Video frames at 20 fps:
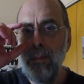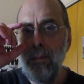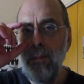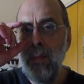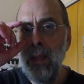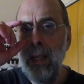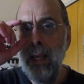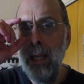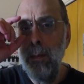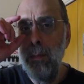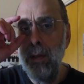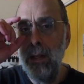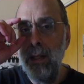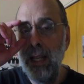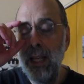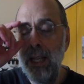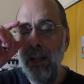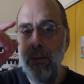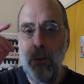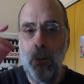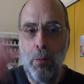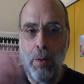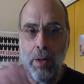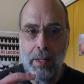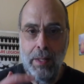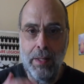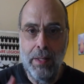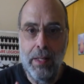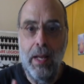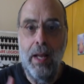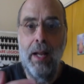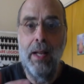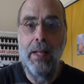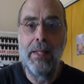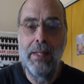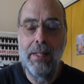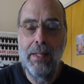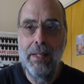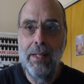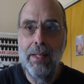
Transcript: he believed, was us